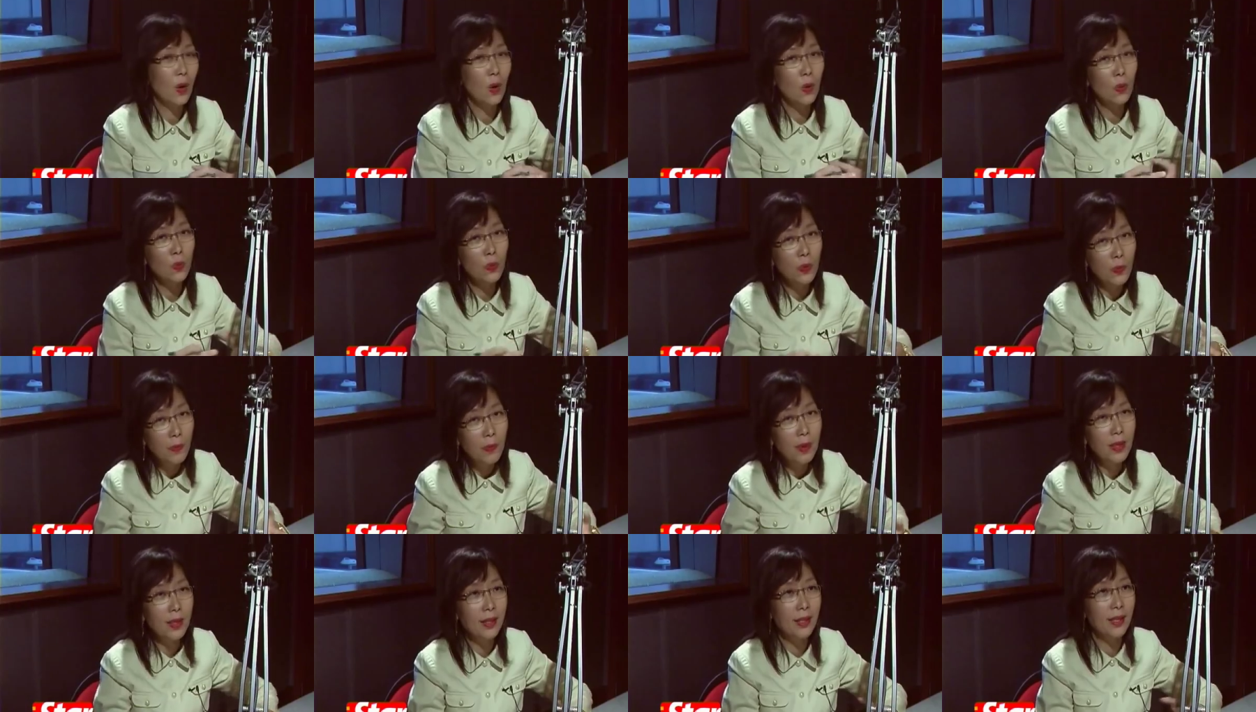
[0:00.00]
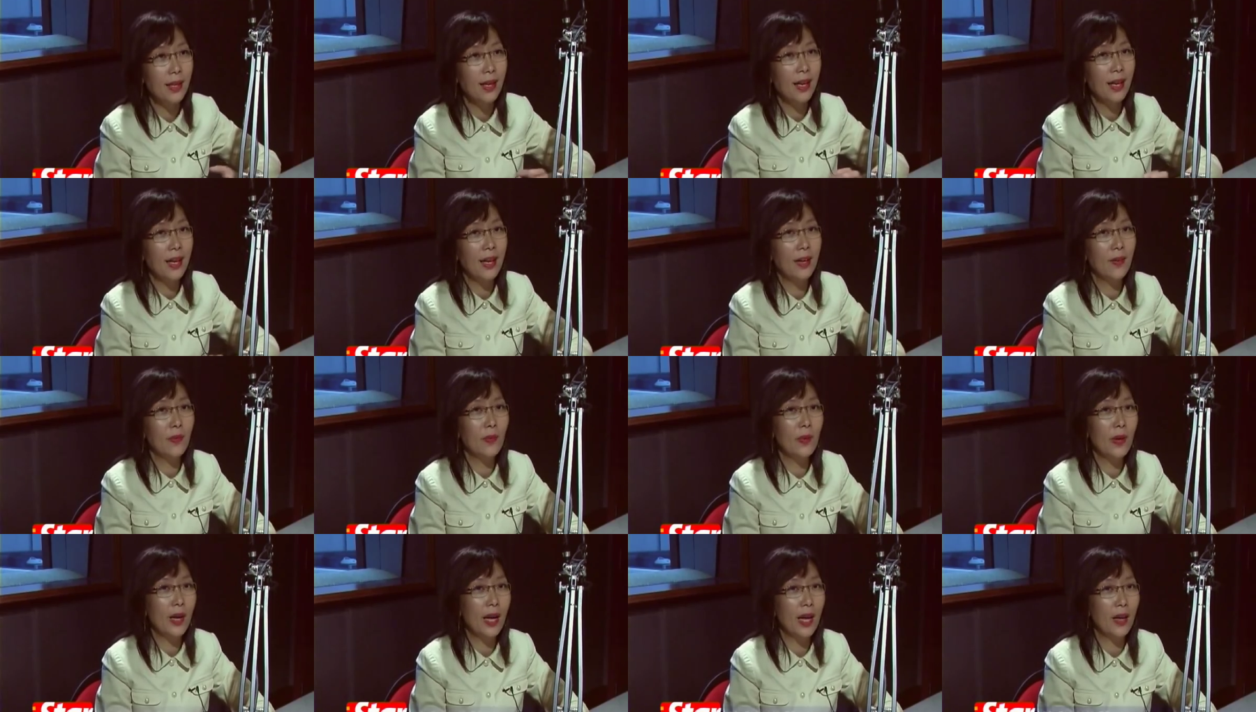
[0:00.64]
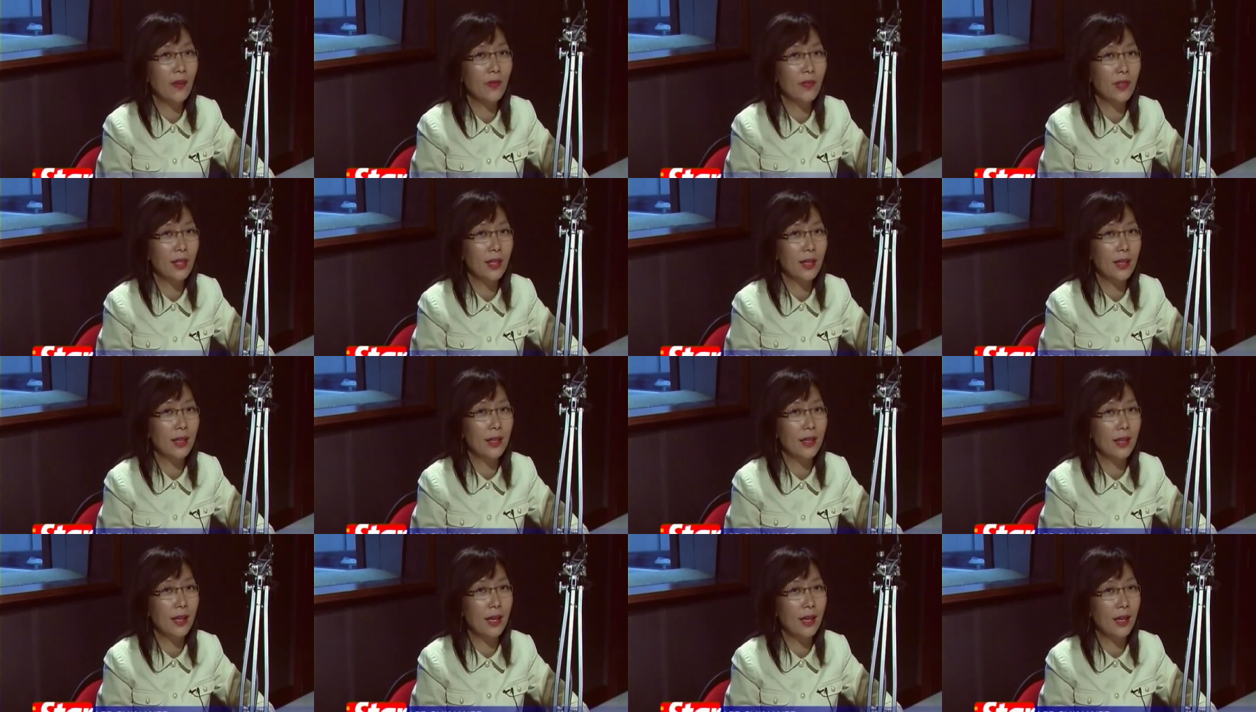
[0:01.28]
all women will have
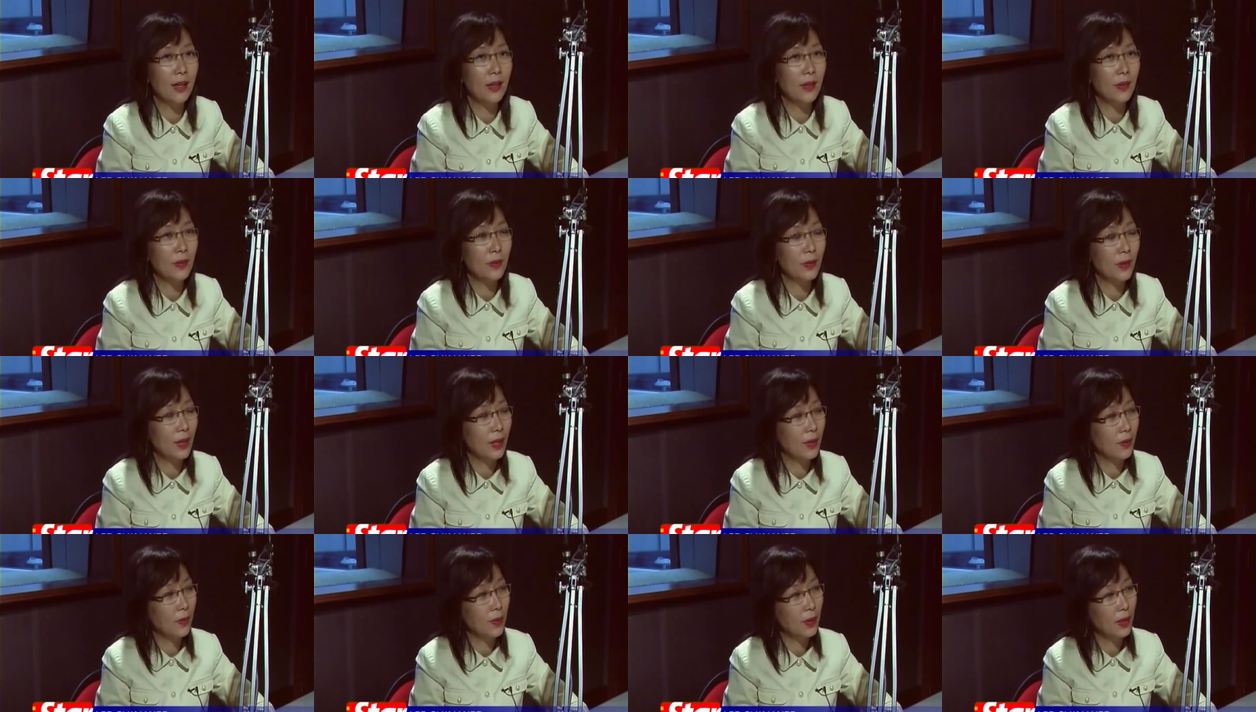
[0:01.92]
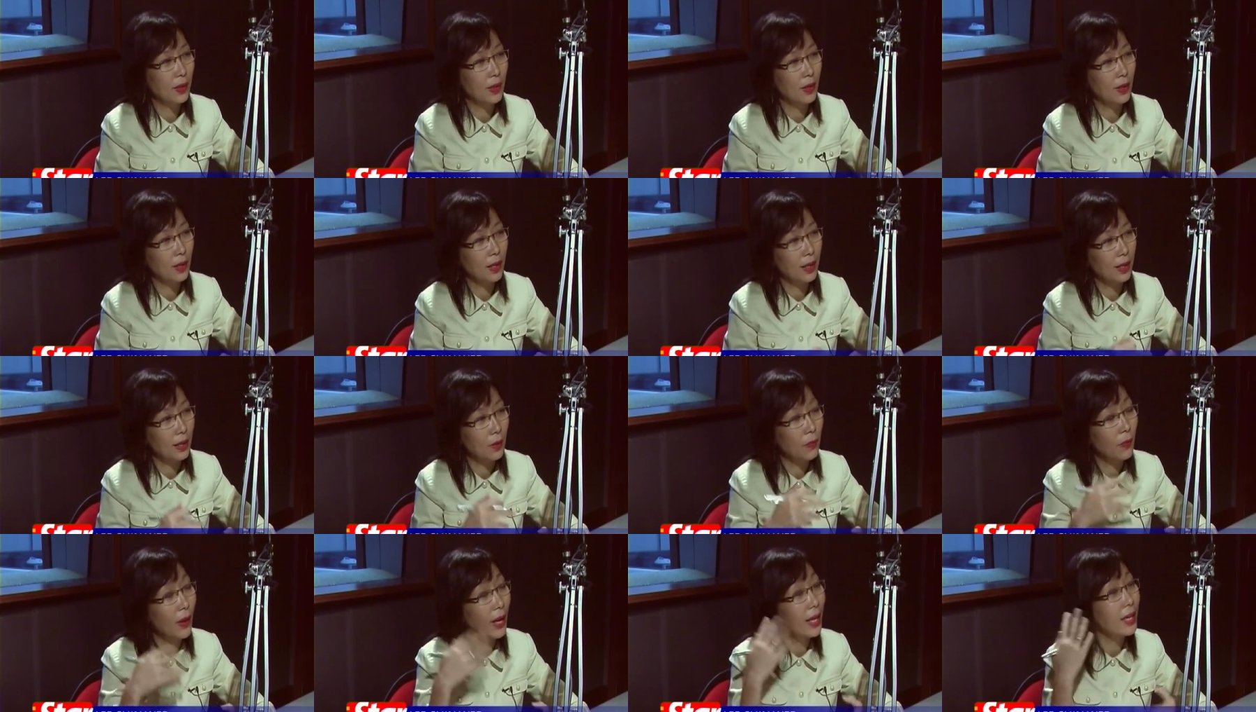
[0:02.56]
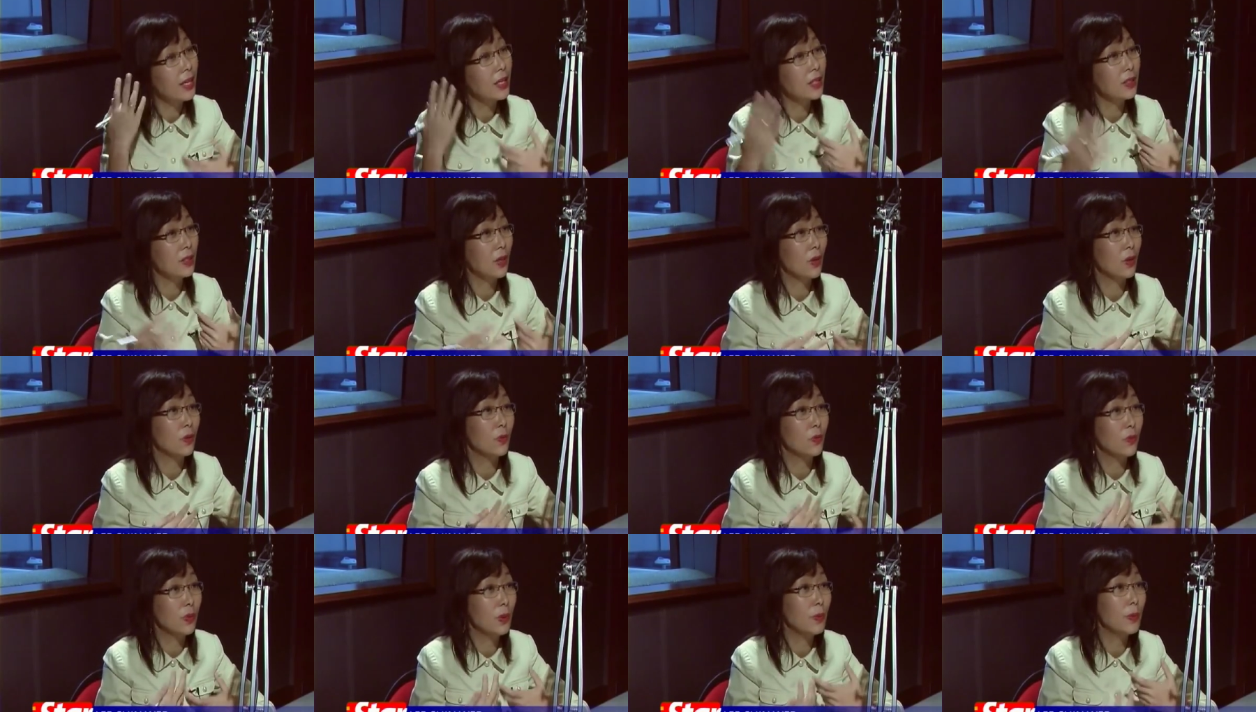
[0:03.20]
the uh, uh what do you call it, awareness on
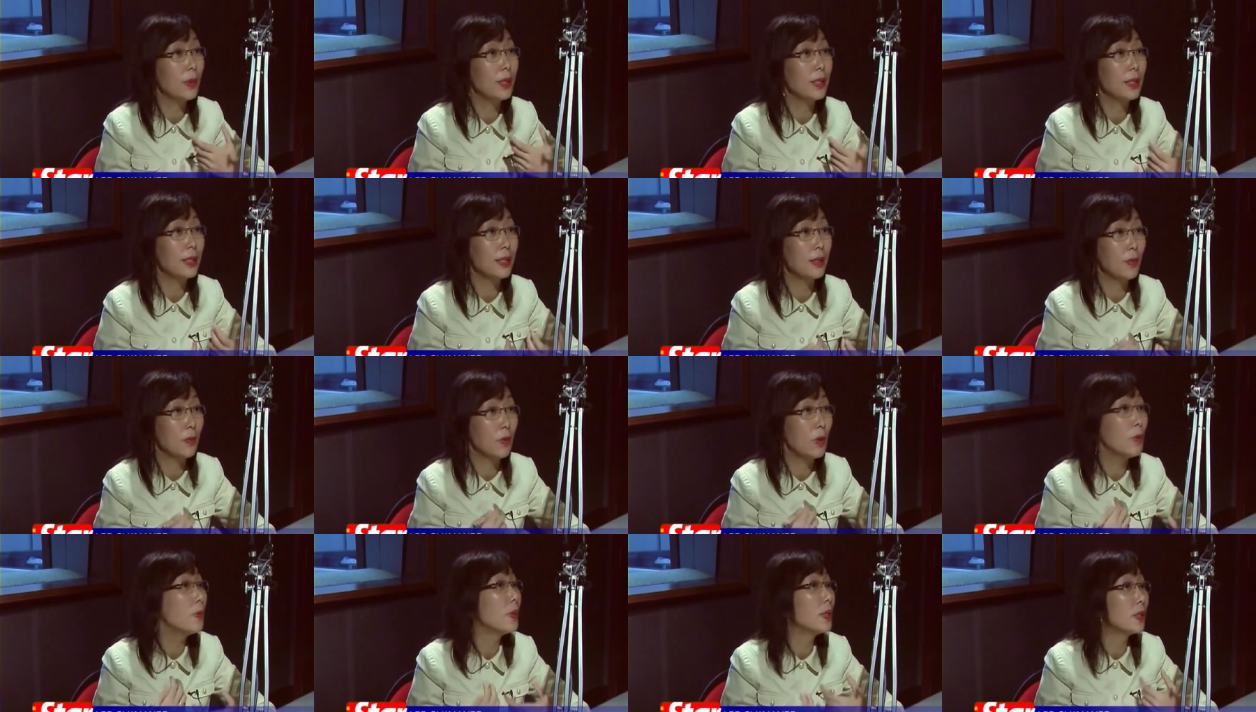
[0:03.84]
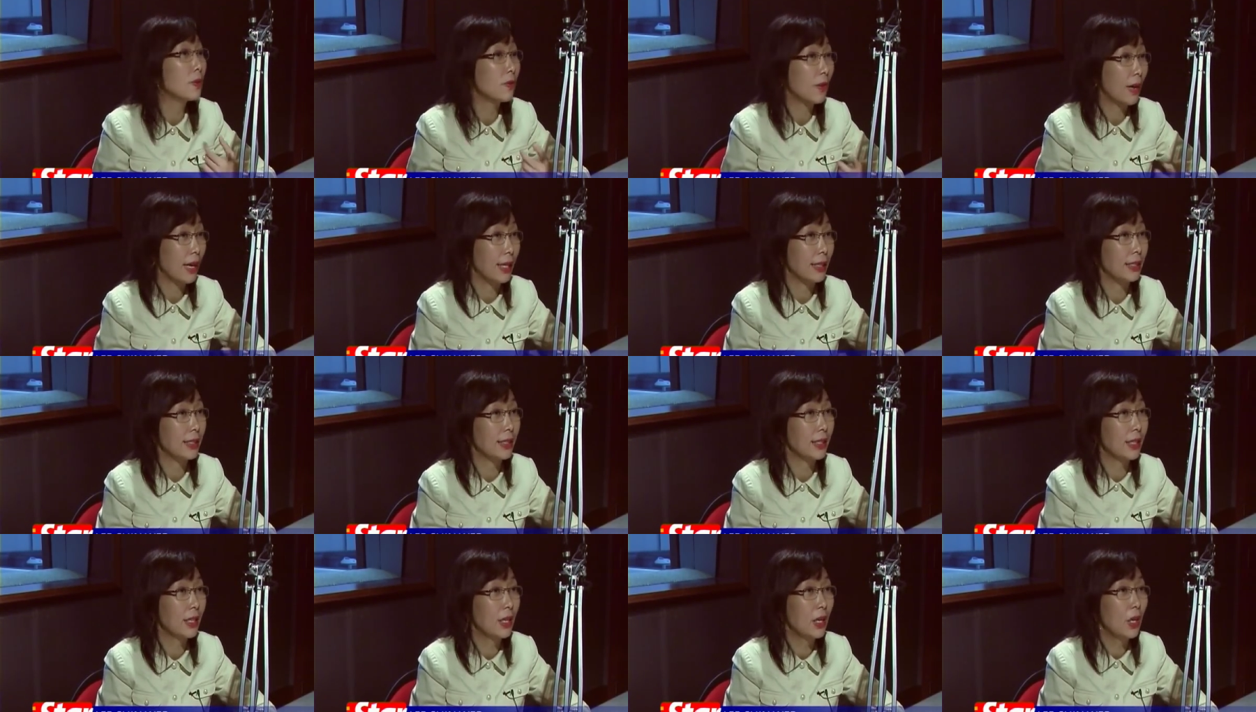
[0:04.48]
women women's rights.